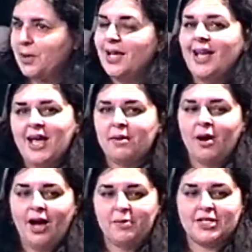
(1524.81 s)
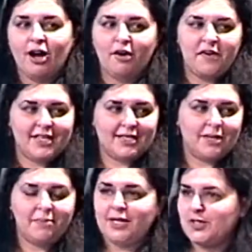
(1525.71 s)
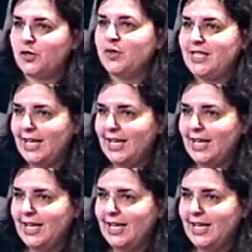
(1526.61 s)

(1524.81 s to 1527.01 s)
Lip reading: And I was half hesitant because, of course,